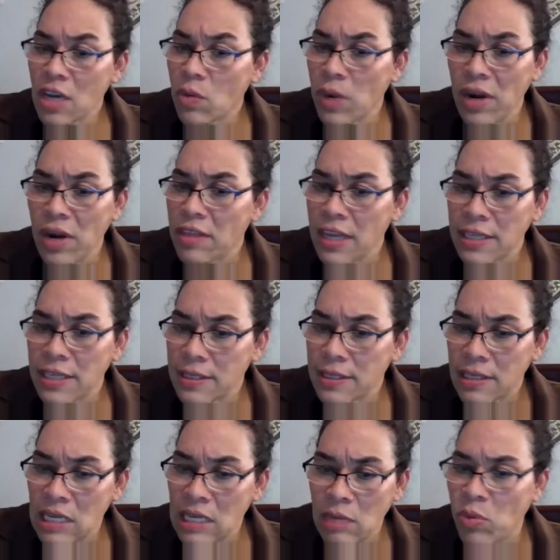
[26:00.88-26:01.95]
where they
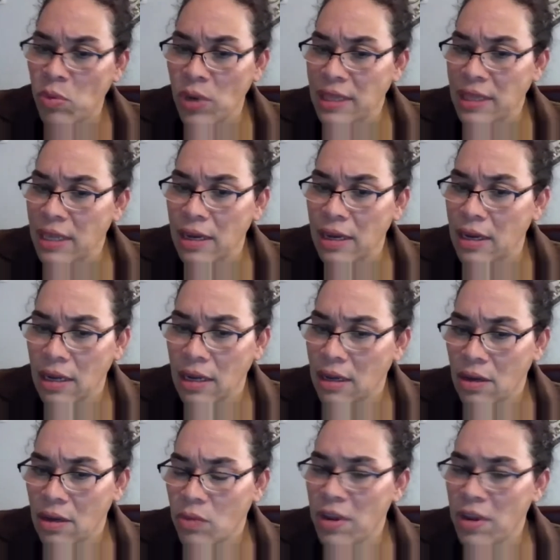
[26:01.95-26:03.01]
sleep what yeah, they
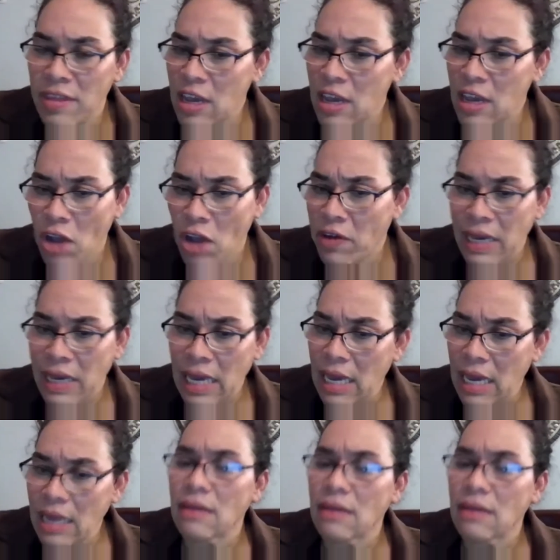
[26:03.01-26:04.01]
where they yeah, congregate